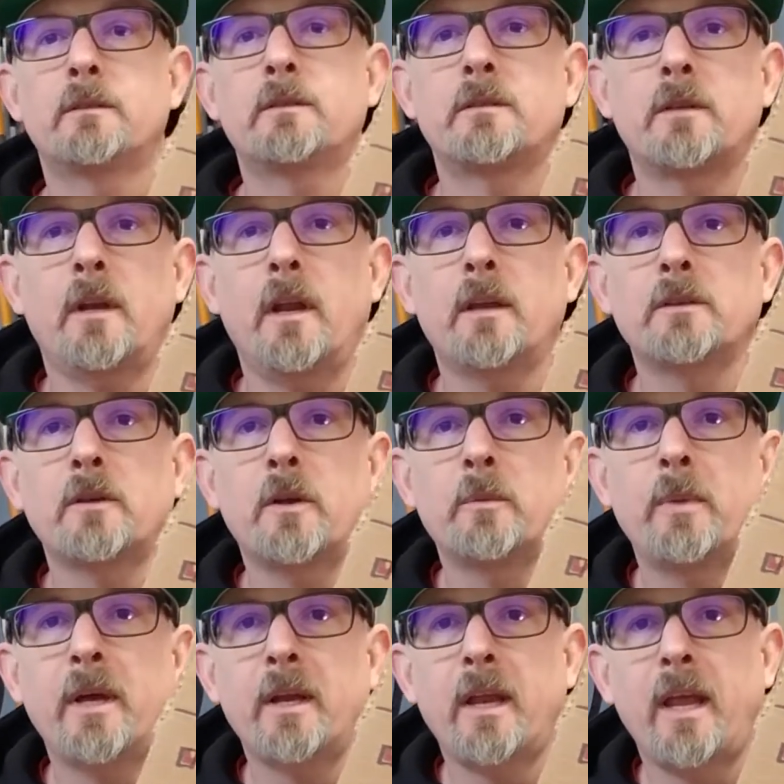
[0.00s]
Today's all
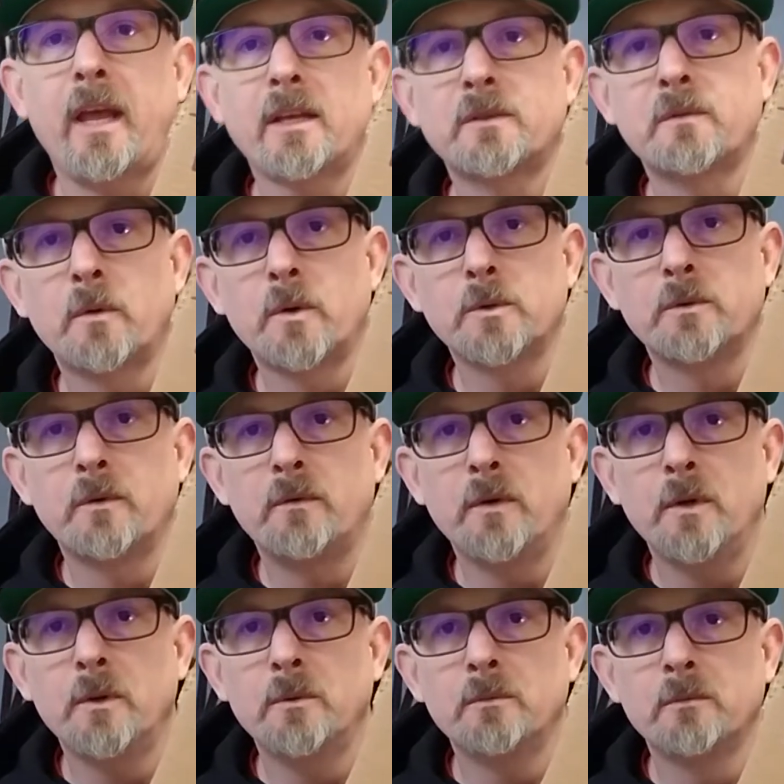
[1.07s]
about a gas forge
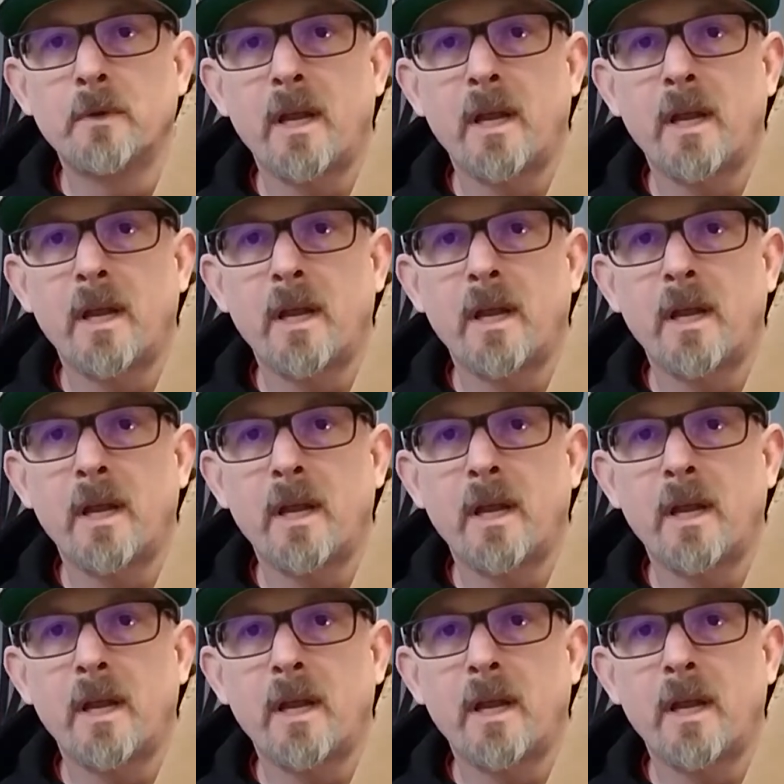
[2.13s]
review.